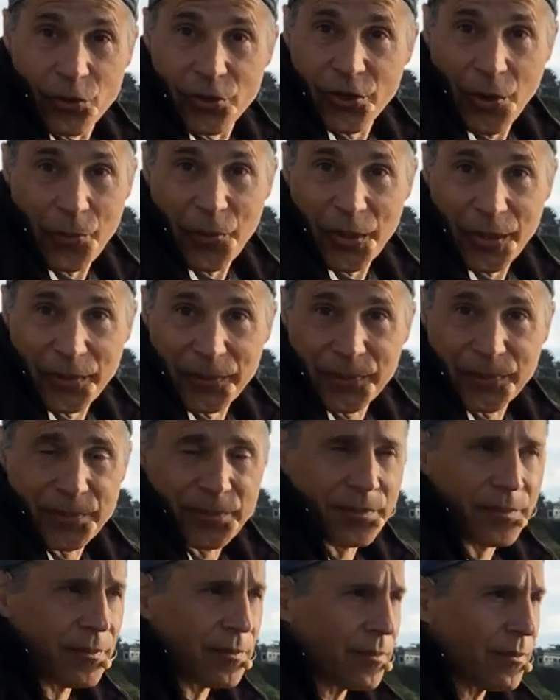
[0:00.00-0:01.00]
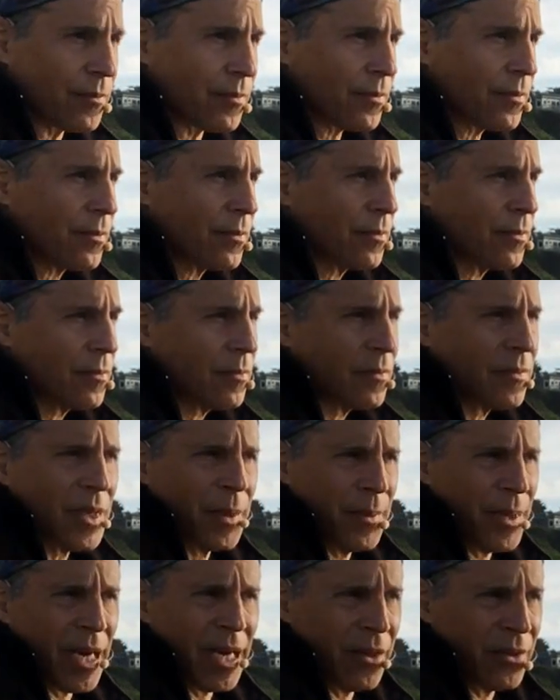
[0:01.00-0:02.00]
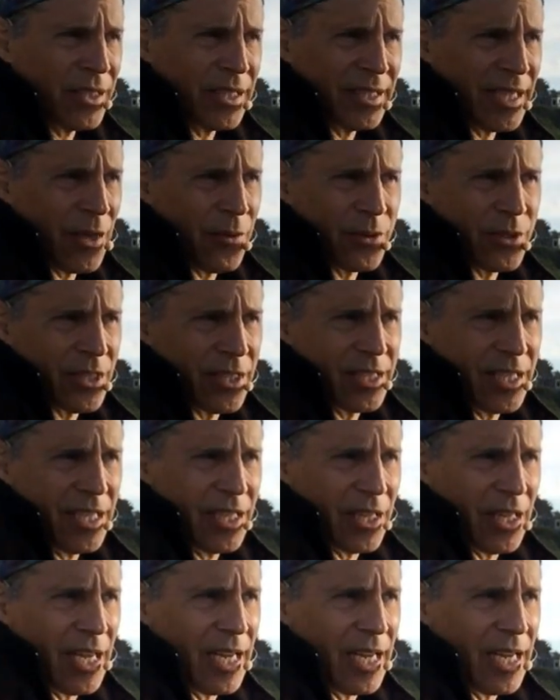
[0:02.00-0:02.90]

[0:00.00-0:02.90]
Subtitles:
something. But I don't think that was the deal.